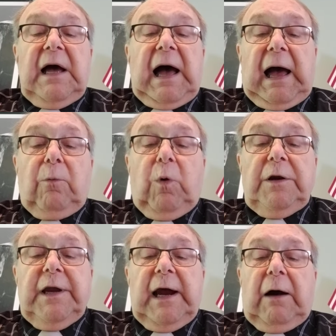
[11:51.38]
I
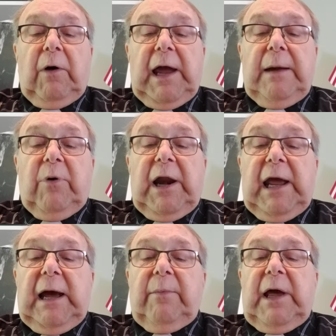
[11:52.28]
wonder how
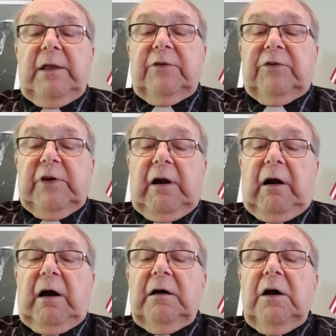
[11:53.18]
Abraham and
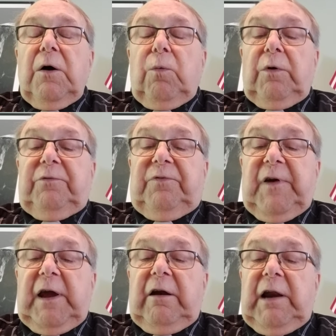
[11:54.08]
Sarah would
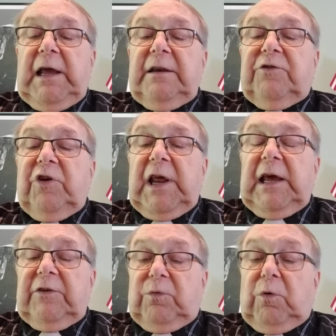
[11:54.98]
fare in
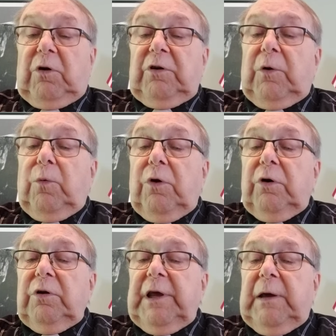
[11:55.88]
today's world, a
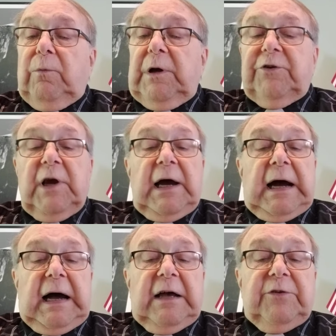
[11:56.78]
world in which
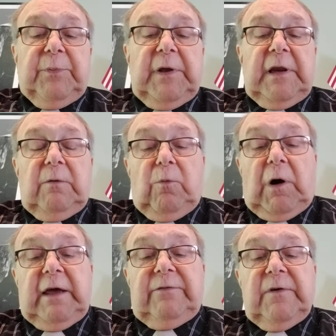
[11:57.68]
husband and
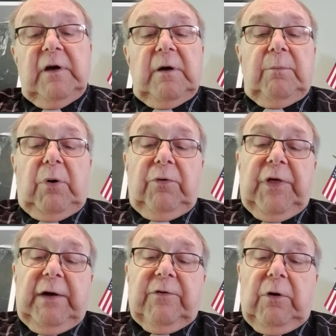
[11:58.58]
wife both
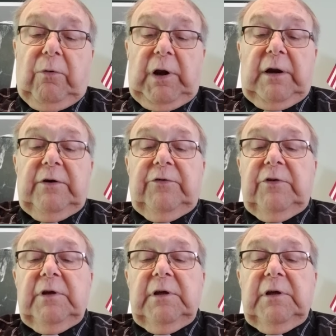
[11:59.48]
have careers,